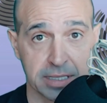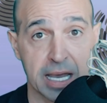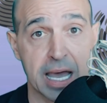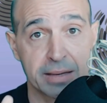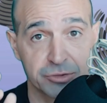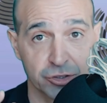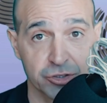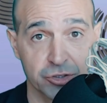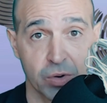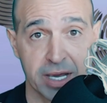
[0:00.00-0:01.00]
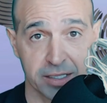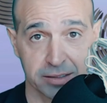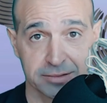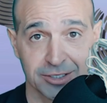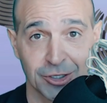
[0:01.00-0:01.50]
I'm just trying
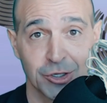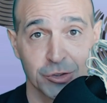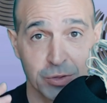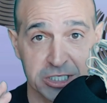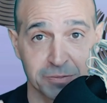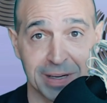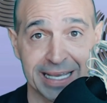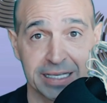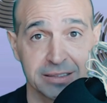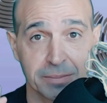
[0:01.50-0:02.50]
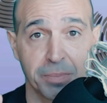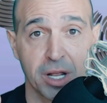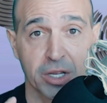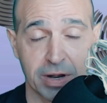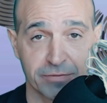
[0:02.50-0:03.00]
to explain the
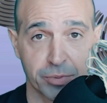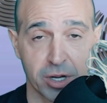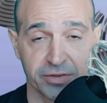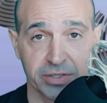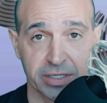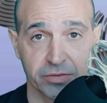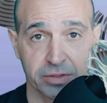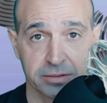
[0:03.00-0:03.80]
polygraph process.